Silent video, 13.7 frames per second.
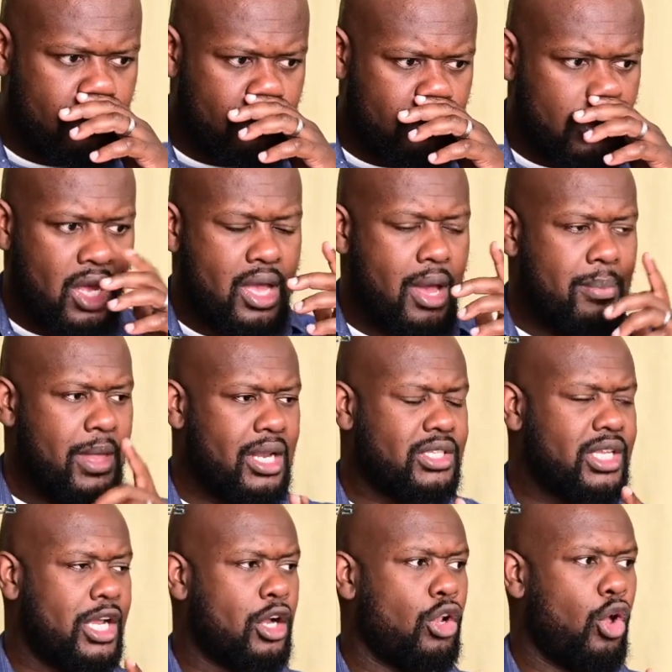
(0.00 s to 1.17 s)
I'm not going to
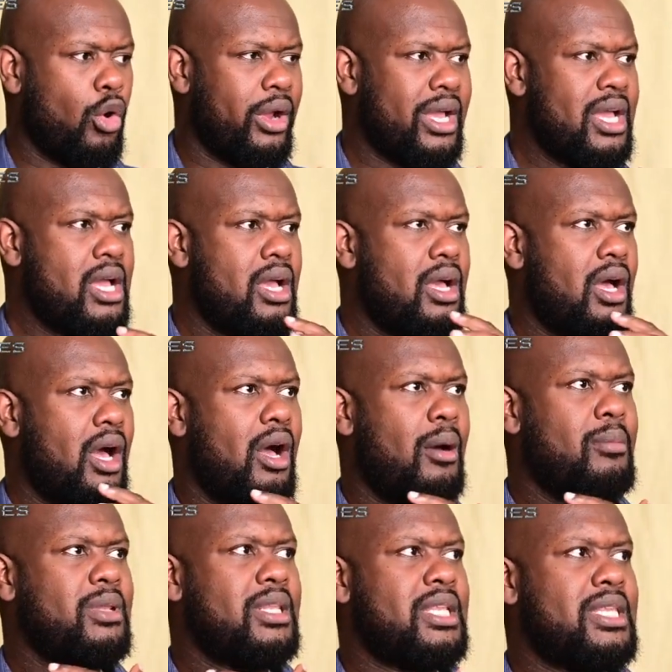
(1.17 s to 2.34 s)
say glory,
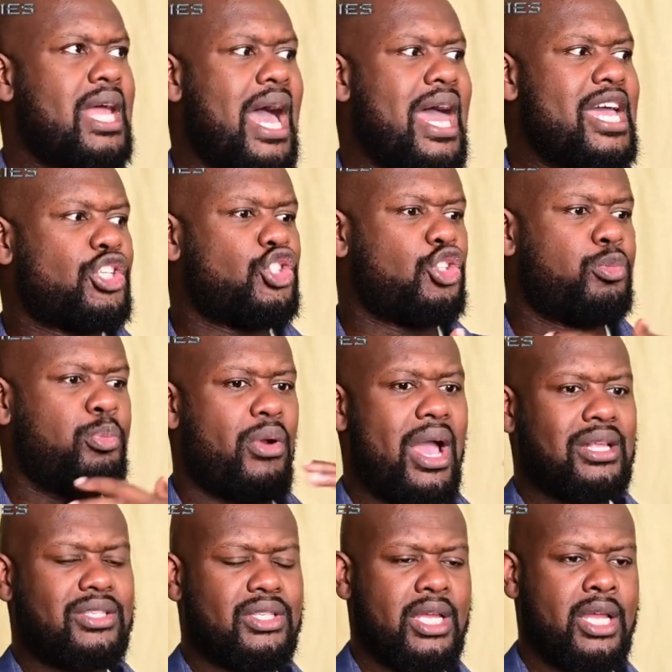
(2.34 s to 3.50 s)
um, not
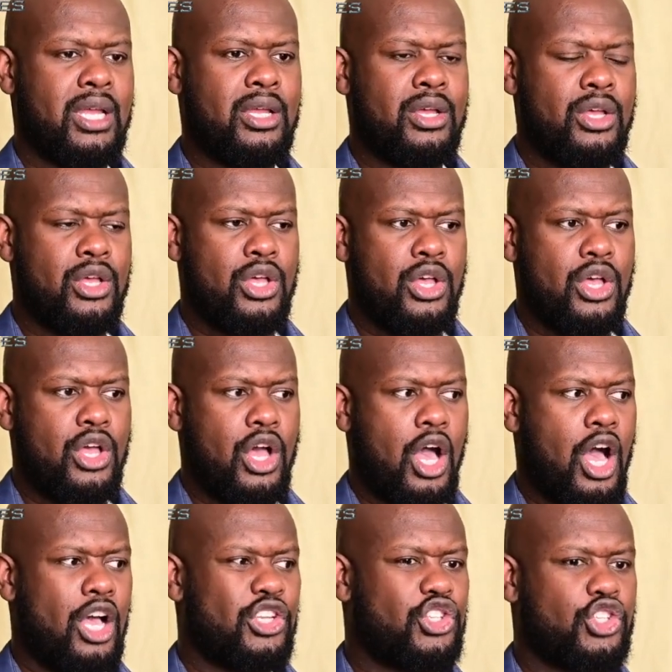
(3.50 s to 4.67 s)
expressing
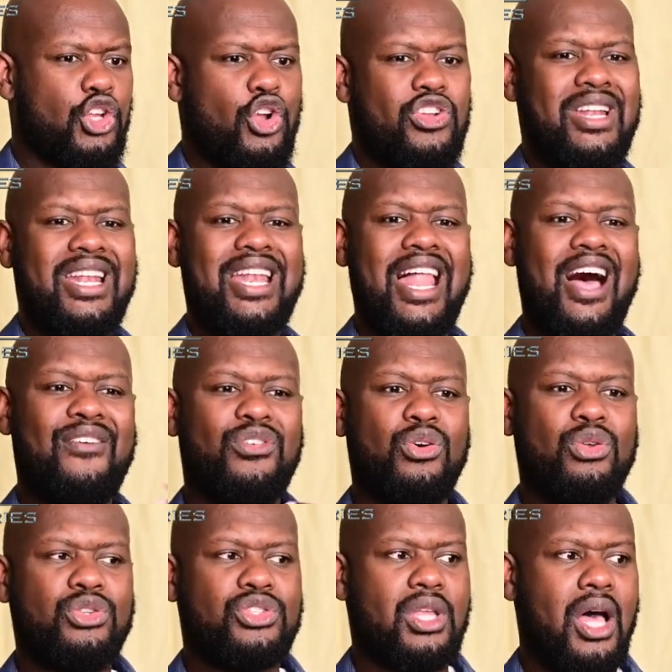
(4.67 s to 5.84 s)
uh, certain
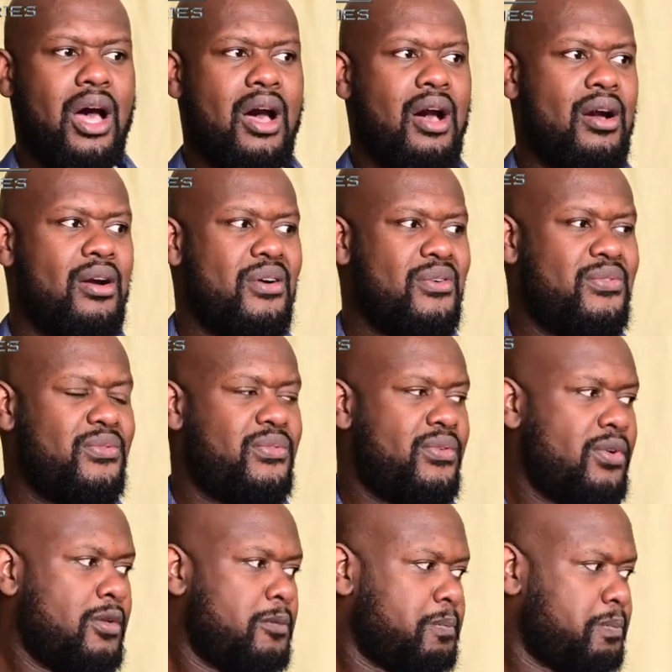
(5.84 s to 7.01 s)
levels of
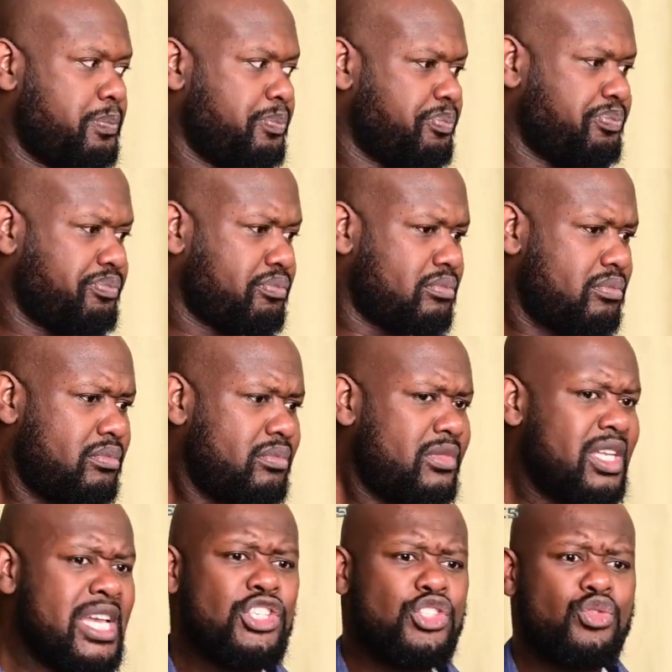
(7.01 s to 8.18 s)

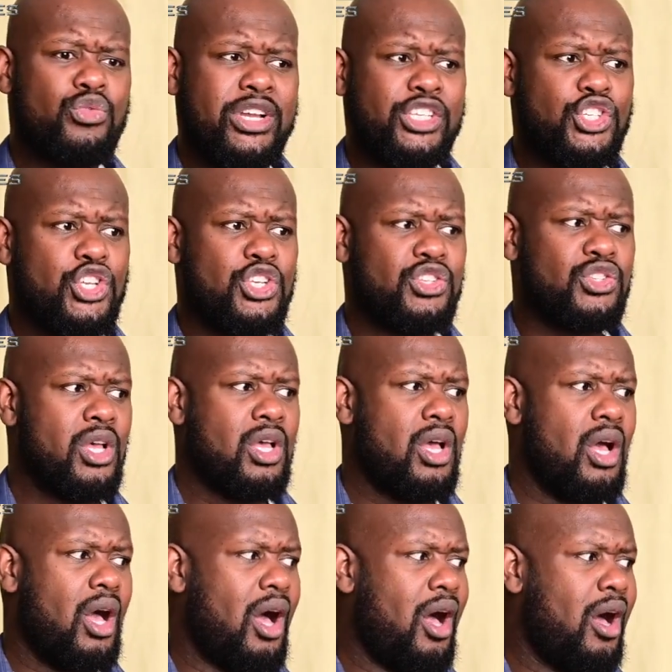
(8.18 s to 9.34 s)
his riches
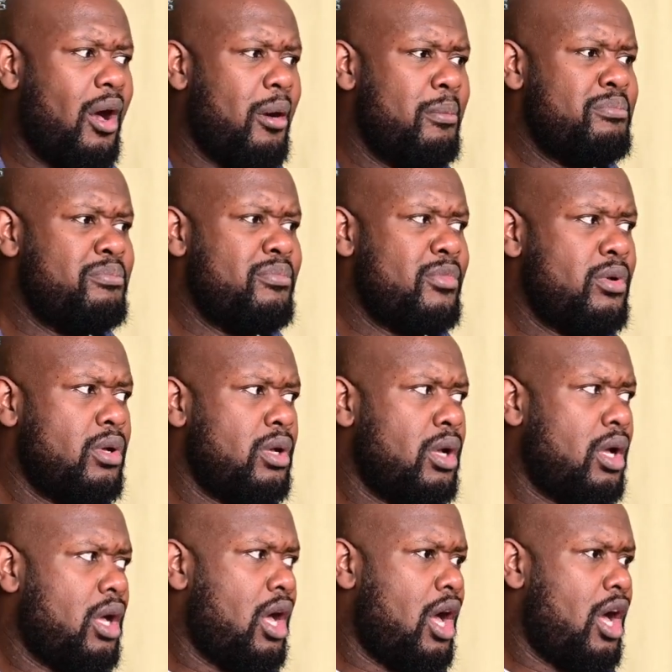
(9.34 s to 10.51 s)
um,
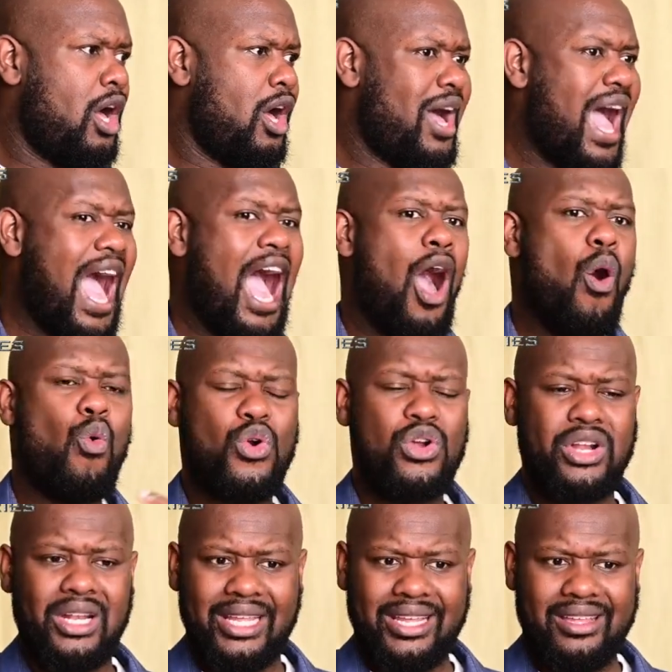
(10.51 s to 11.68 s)
uh,
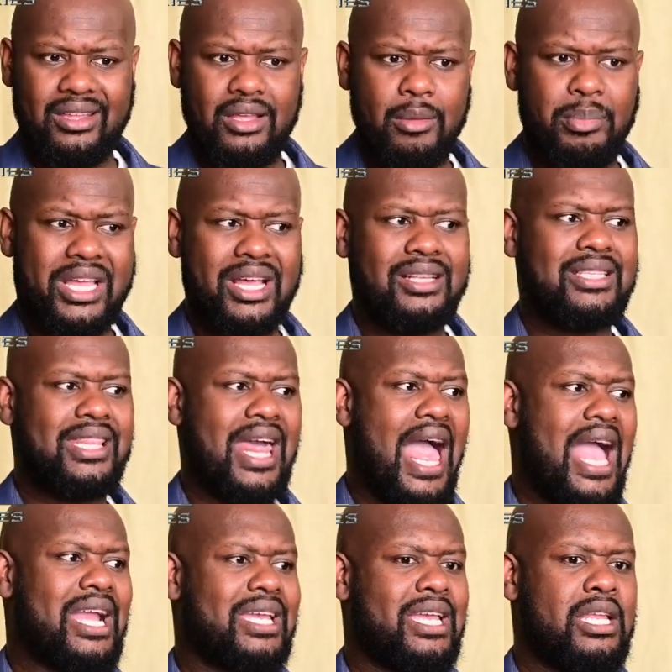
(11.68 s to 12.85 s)
outwardly because
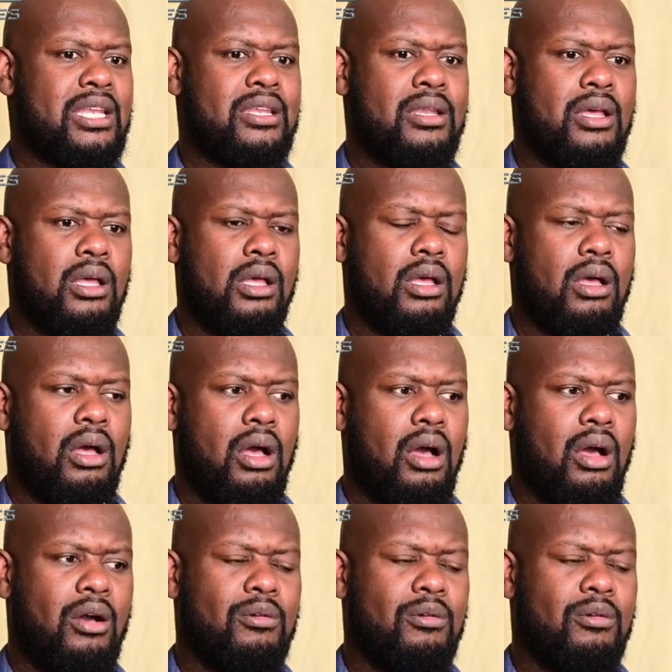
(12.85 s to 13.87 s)
that can uh,